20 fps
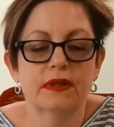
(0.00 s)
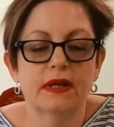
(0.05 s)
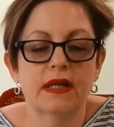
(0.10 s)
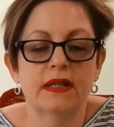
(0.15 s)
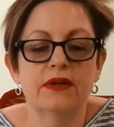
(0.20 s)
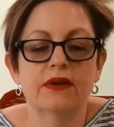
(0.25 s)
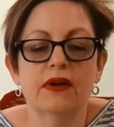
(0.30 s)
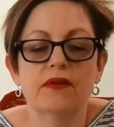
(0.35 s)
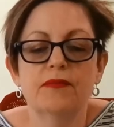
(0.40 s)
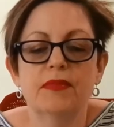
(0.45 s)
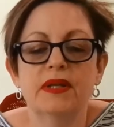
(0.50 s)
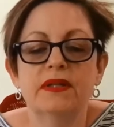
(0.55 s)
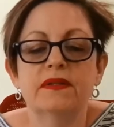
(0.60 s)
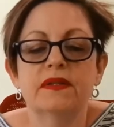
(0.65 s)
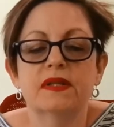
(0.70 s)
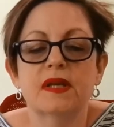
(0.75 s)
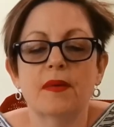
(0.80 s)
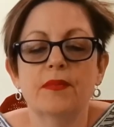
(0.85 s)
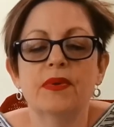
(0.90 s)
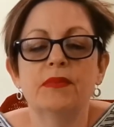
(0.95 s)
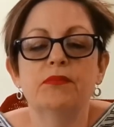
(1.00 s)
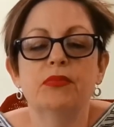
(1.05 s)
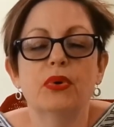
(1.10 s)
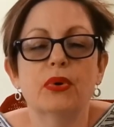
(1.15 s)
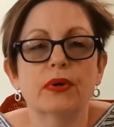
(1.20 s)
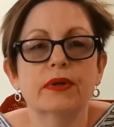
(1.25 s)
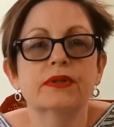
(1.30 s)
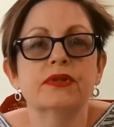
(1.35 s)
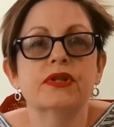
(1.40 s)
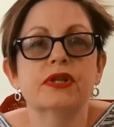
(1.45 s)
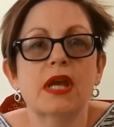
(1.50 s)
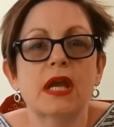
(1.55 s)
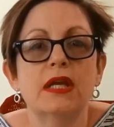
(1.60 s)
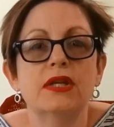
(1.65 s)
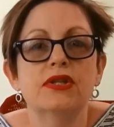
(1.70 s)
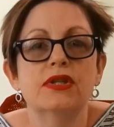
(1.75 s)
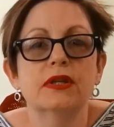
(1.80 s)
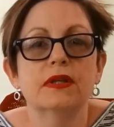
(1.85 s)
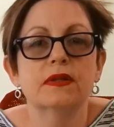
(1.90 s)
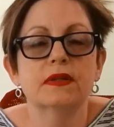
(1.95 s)
and there have been some important
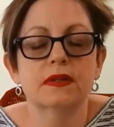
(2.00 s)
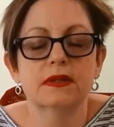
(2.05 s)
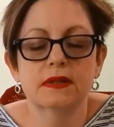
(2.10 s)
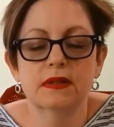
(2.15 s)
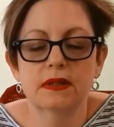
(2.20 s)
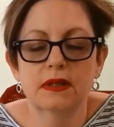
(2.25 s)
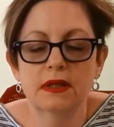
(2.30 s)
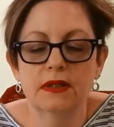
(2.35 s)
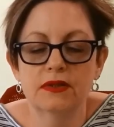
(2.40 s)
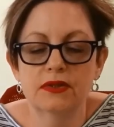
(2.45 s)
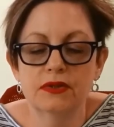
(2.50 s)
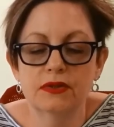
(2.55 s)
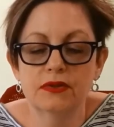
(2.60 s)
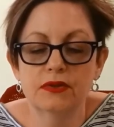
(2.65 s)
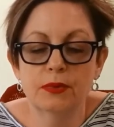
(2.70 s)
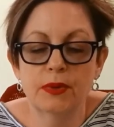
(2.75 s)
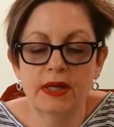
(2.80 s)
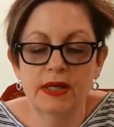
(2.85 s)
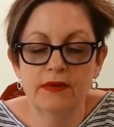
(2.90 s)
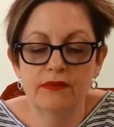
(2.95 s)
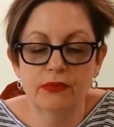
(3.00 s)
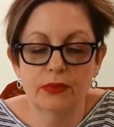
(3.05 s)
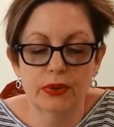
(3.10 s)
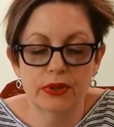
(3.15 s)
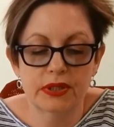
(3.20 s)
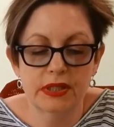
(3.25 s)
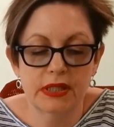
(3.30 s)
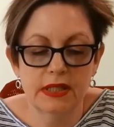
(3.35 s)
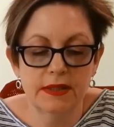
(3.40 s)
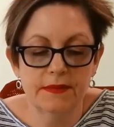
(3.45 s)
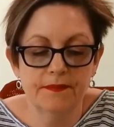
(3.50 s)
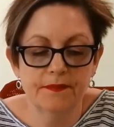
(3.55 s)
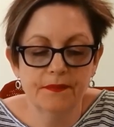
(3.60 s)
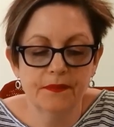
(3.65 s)
changes in 2014.